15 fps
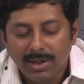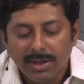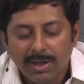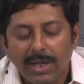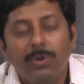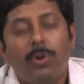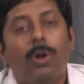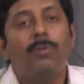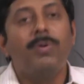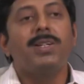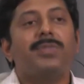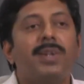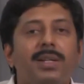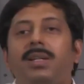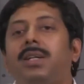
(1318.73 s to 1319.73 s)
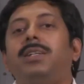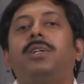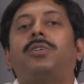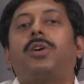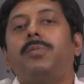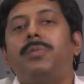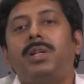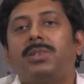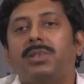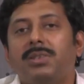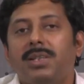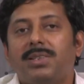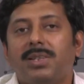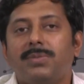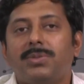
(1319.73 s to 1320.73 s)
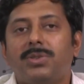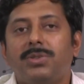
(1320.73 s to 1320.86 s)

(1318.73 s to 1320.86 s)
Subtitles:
can you always find a linear combination that sums to